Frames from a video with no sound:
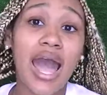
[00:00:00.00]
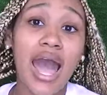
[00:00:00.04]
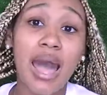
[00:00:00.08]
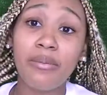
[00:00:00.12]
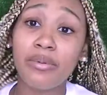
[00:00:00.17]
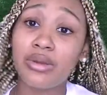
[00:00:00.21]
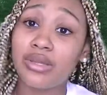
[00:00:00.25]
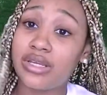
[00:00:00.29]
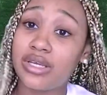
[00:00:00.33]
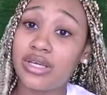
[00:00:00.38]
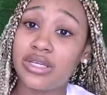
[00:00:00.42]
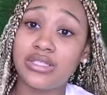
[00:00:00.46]
I'm
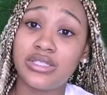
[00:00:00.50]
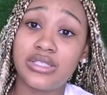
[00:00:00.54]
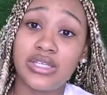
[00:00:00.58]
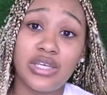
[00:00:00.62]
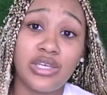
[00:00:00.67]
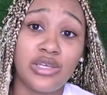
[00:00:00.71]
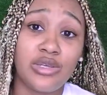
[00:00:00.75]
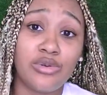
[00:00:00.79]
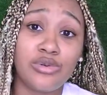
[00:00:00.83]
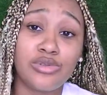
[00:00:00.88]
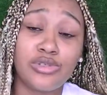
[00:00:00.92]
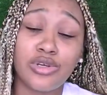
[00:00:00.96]
going to
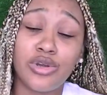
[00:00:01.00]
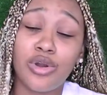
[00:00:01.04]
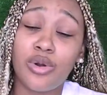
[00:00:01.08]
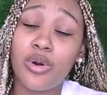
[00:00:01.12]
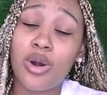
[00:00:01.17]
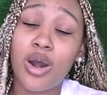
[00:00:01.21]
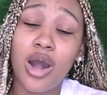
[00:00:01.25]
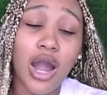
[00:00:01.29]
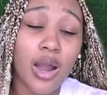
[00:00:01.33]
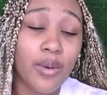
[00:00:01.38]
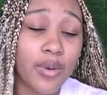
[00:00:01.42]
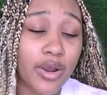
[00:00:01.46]
continue to go
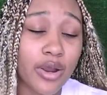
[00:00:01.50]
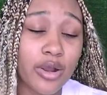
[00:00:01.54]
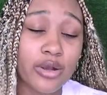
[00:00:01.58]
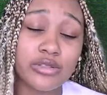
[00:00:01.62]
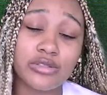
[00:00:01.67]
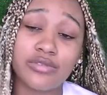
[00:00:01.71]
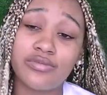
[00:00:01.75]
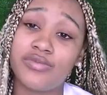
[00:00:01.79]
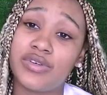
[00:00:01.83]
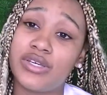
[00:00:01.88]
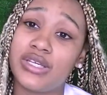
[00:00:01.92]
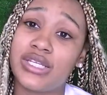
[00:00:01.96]
hard with Girls
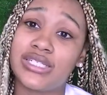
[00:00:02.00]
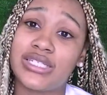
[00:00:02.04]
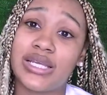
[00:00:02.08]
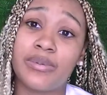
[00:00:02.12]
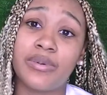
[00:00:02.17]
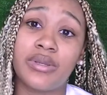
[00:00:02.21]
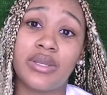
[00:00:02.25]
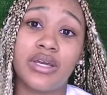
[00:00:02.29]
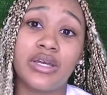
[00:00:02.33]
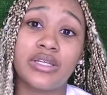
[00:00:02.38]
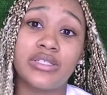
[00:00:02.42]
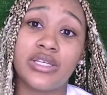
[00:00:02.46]
from Venus. I'm
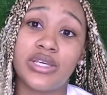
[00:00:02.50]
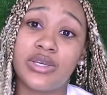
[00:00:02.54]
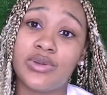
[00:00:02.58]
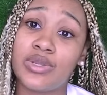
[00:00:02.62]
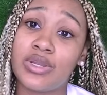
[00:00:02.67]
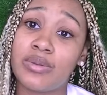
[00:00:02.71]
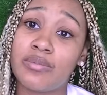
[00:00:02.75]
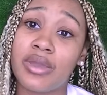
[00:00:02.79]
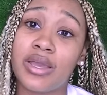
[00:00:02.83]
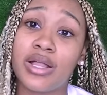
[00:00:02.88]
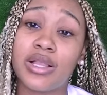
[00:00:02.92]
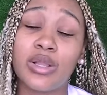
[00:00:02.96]
going to continue
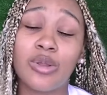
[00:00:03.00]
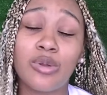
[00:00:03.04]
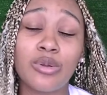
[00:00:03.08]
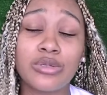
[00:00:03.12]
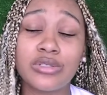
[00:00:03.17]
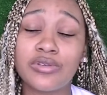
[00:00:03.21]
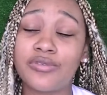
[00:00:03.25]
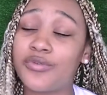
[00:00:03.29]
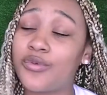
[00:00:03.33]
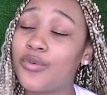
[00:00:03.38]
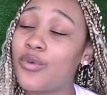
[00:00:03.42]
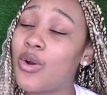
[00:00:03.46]
to make
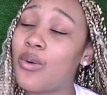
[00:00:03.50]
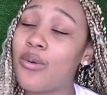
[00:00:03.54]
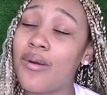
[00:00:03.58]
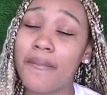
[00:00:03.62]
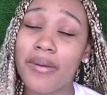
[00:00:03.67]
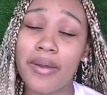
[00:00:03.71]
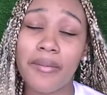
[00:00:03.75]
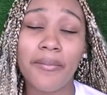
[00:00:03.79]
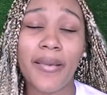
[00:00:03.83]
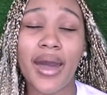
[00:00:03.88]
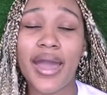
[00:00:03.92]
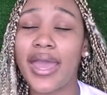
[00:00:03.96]
clothes for
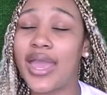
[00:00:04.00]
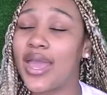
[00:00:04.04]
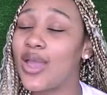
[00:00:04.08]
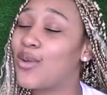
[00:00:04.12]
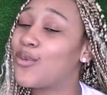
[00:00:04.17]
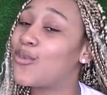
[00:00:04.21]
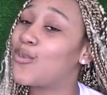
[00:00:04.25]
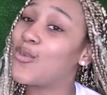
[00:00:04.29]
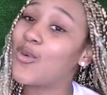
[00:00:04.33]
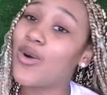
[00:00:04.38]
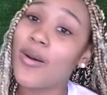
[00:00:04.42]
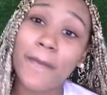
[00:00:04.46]
women by a
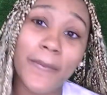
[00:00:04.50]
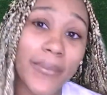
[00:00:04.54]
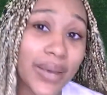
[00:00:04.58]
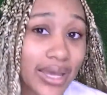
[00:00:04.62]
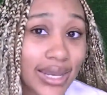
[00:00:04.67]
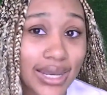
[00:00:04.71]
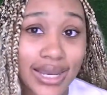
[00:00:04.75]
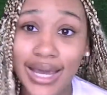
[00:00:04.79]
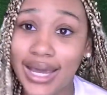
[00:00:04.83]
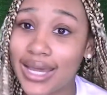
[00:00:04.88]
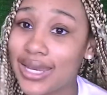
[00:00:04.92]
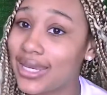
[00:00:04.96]

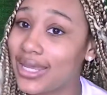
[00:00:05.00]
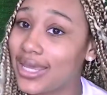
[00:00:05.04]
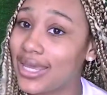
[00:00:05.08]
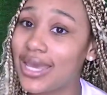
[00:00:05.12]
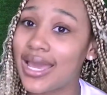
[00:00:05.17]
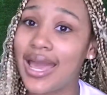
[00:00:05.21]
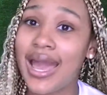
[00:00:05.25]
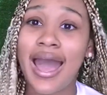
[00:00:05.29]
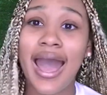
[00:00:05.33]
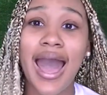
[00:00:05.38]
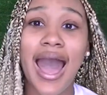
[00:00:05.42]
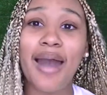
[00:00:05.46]
woman, honey.
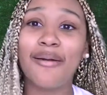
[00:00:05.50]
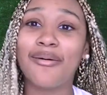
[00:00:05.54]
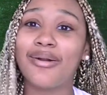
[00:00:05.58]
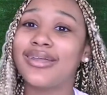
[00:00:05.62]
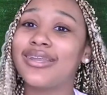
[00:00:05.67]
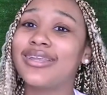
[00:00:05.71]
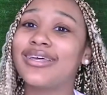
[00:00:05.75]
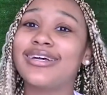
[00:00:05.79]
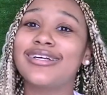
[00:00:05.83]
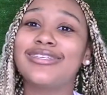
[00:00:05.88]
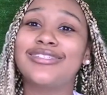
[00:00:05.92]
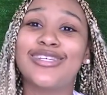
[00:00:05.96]
I'm going
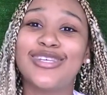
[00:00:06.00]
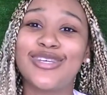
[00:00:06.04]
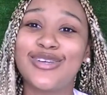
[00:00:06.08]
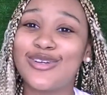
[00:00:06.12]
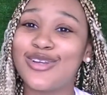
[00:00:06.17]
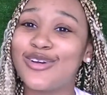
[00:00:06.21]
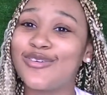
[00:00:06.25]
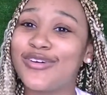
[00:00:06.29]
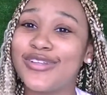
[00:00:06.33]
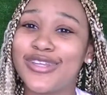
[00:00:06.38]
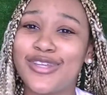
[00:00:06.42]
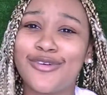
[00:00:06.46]
to continue
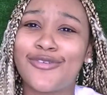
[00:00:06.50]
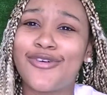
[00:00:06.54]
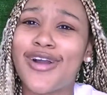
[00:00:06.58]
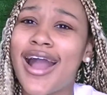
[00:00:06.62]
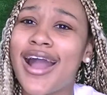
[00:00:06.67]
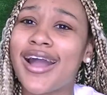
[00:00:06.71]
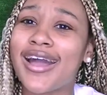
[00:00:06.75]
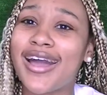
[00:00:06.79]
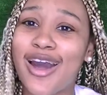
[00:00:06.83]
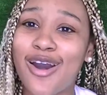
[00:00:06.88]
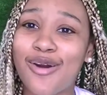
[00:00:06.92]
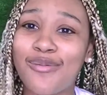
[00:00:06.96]
to really
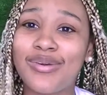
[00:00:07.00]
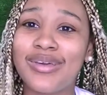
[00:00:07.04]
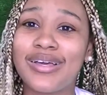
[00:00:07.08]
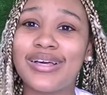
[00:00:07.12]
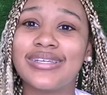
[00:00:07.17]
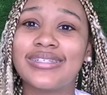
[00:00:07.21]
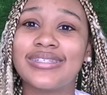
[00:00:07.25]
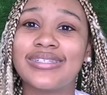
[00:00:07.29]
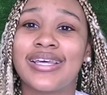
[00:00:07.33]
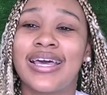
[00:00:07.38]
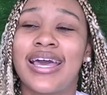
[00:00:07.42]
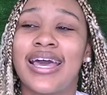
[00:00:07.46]
rock out,
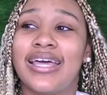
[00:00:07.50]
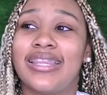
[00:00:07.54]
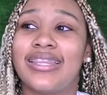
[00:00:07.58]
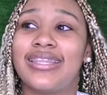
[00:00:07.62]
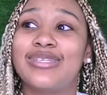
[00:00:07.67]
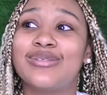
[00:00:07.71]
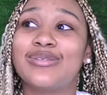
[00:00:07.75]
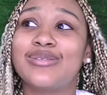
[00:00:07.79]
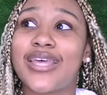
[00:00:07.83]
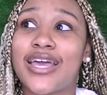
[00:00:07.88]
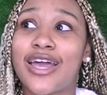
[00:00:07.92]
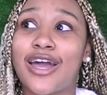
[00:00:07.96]
because this
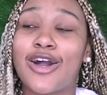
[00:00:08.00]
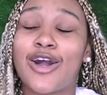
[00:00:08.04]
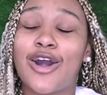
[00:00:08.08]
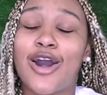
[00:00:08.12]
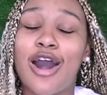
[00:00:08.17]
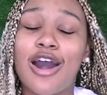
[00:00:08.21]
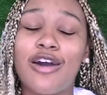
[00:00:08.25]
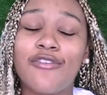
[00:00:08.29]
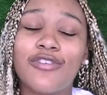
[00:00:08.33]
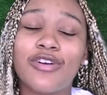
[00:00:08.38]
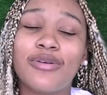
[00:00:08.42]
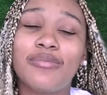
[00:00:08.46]
was like a
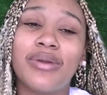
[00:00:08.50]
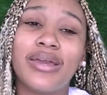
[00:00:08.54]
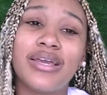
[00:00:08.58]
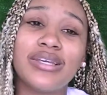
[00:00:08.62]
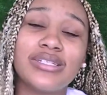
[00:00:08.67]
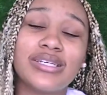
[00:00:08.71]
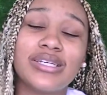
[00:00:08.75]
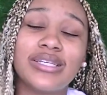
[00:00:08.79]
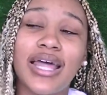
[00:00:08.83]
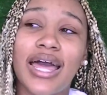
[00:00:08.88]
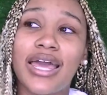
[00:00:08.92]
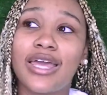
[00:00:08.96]

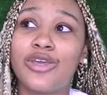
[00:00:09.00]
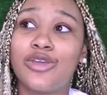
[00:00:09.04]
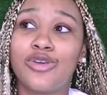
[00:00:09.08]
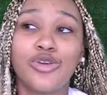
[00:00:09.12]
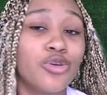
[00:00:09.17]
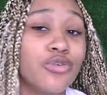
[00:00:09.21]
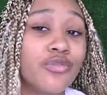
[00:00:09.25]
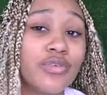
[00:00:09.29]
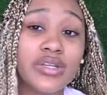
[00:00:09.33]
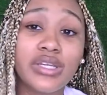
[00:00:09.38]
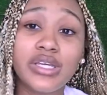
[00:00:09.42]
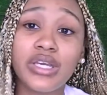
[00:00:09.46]
confirmation. Like,
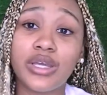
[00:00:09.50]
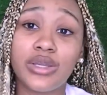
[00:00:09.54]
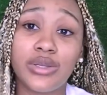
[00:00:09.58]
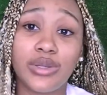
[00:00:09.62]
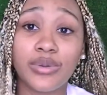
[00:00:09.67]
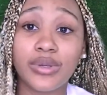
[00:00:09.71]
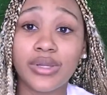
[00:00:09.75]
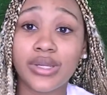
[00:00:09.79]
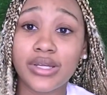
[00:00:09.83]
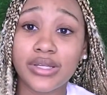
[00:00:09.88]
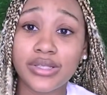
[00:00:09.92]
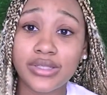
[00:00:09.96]
you really can
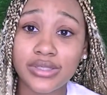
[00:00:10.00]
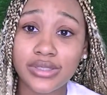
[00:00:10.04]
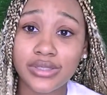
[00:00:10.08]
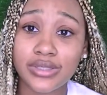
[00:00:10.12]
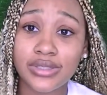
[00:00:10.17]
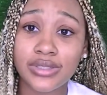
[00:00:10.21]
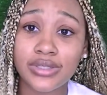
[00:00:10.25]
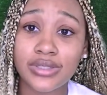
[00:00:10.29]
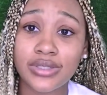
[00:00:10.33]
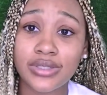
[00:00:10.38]
do this.